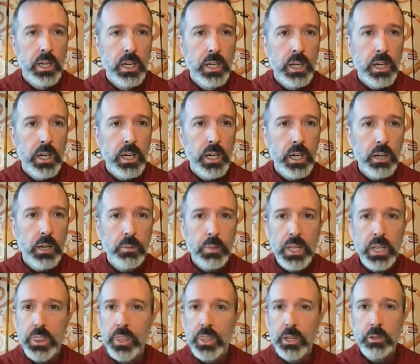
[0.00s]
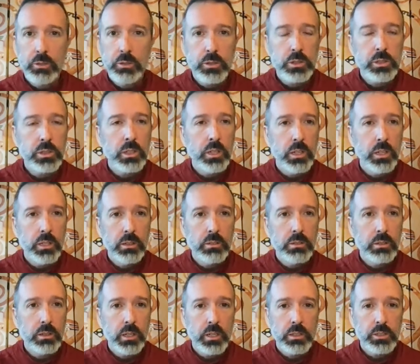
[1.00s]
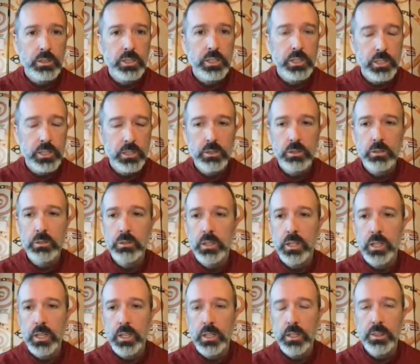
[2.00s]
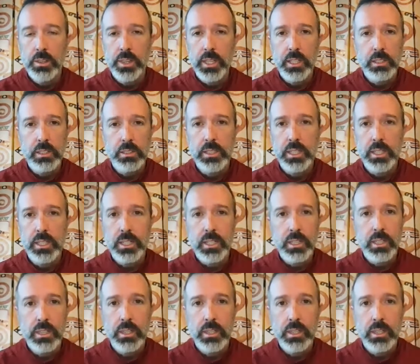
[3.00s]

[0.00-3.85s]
And those are still things that